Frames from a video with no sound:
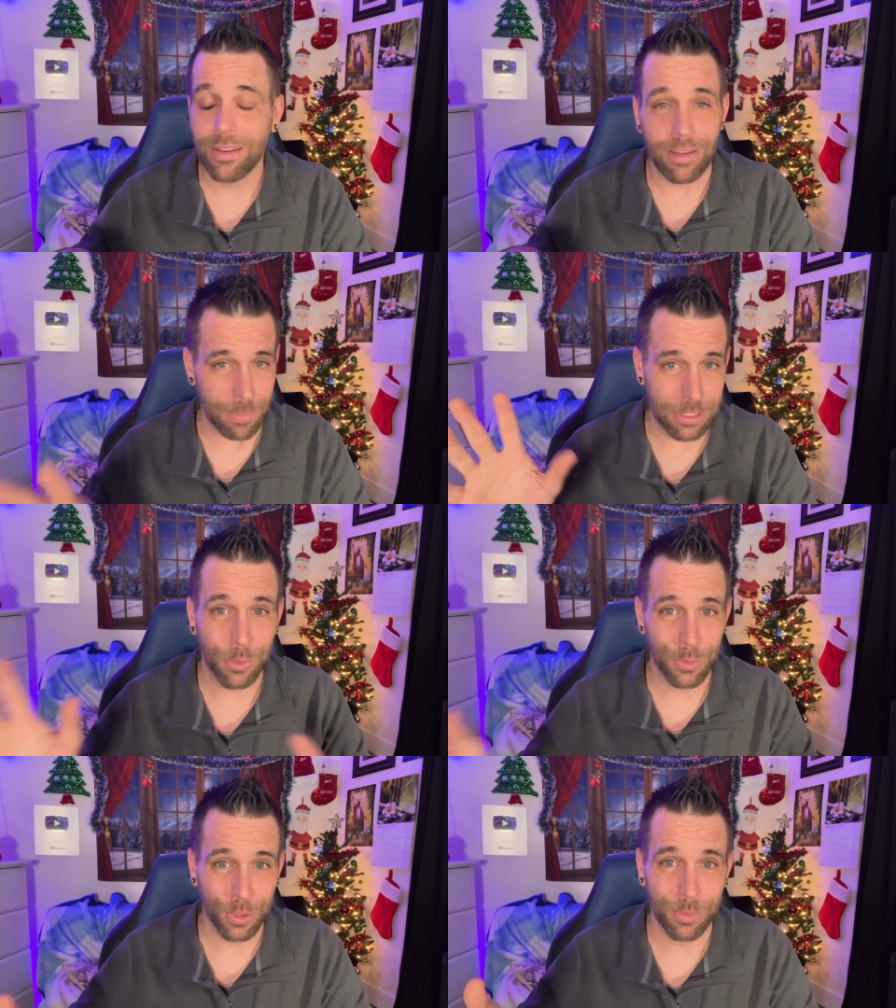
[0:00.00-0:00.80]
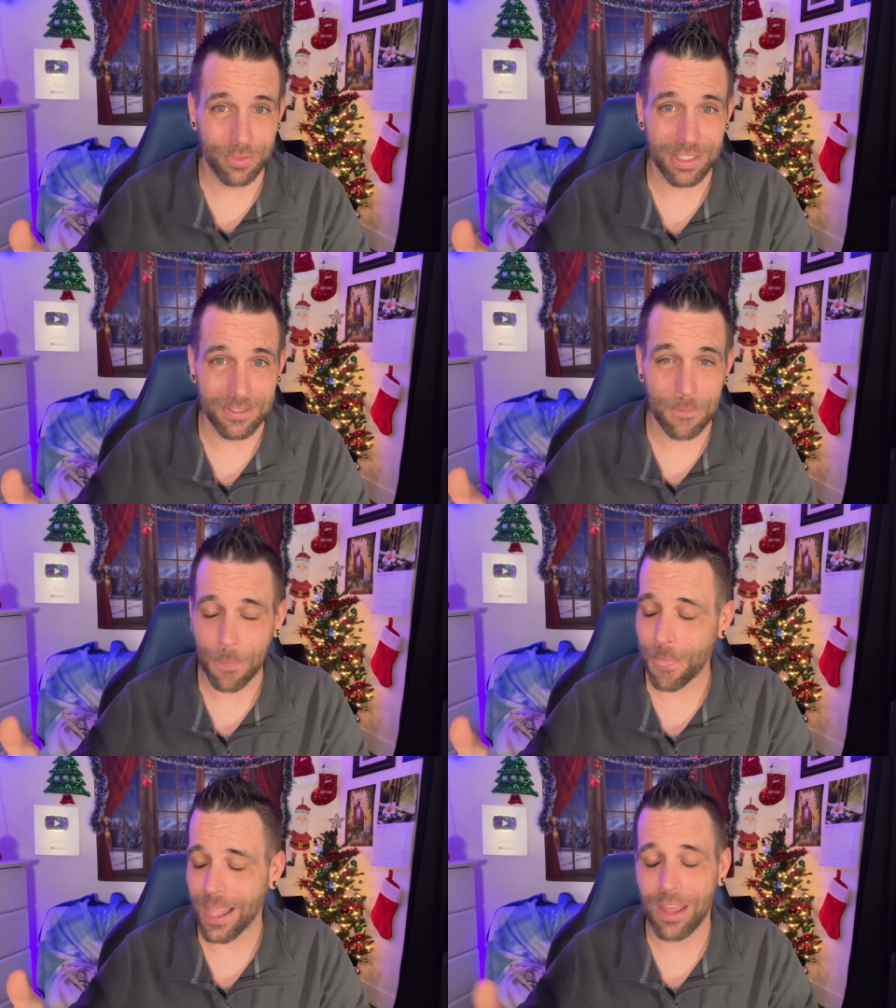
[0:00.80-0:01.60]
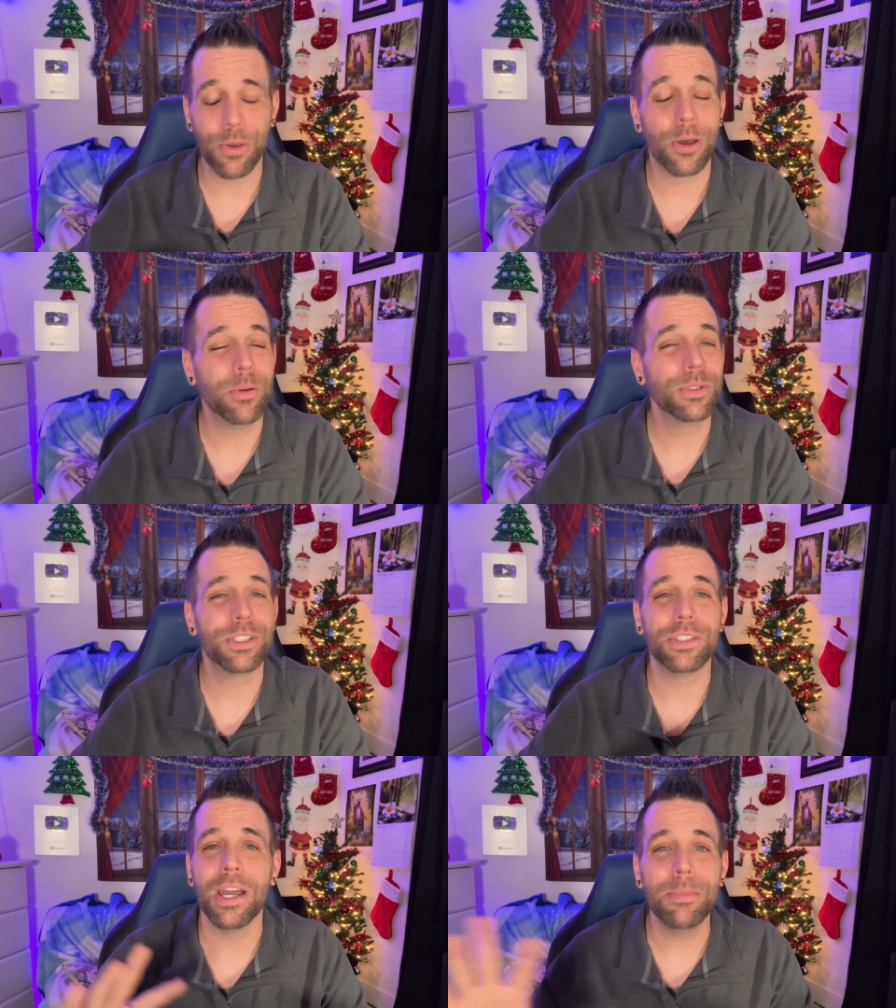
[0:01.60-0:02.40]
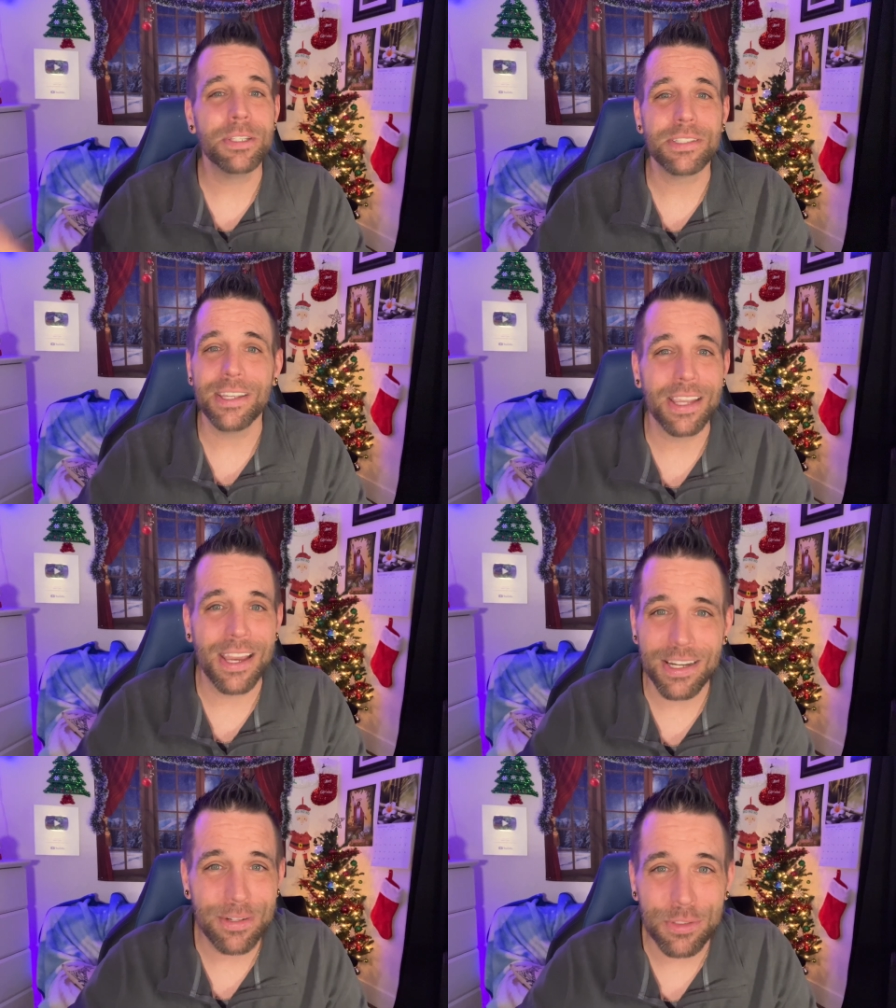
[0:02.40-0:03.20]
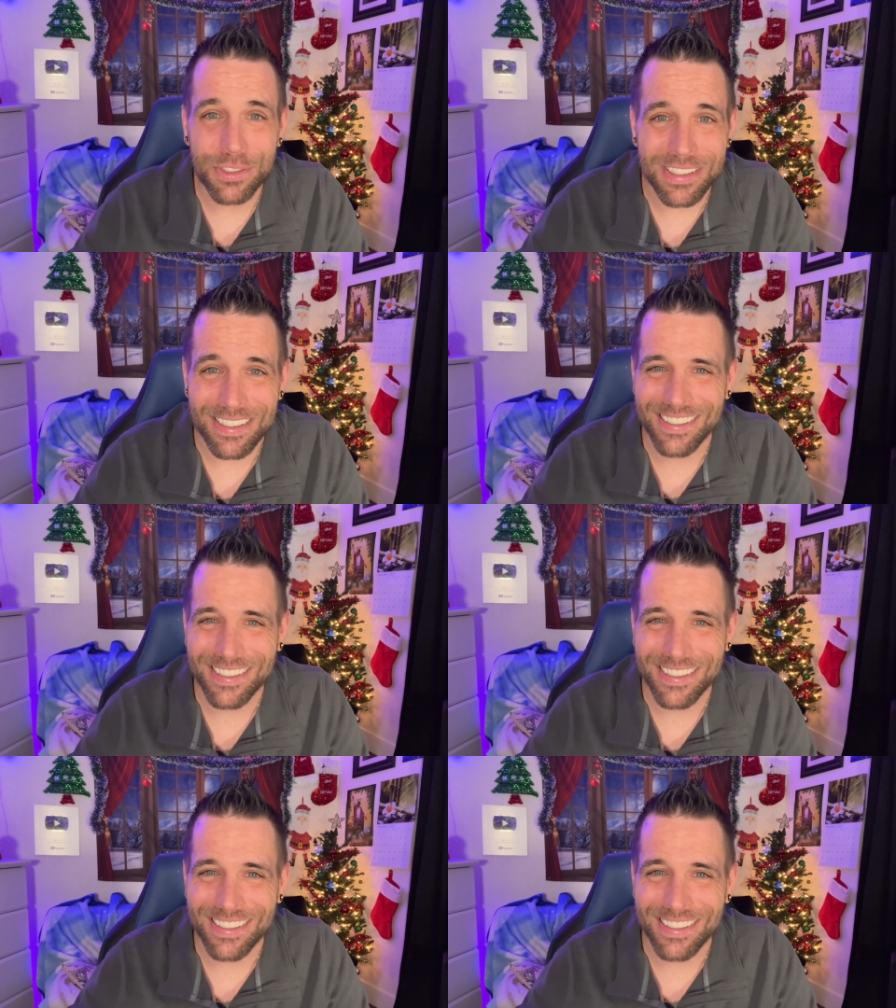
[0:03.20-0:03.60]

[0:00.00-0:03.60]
in my YouTube feed, I thought it was the dumbest thing I had ever seen.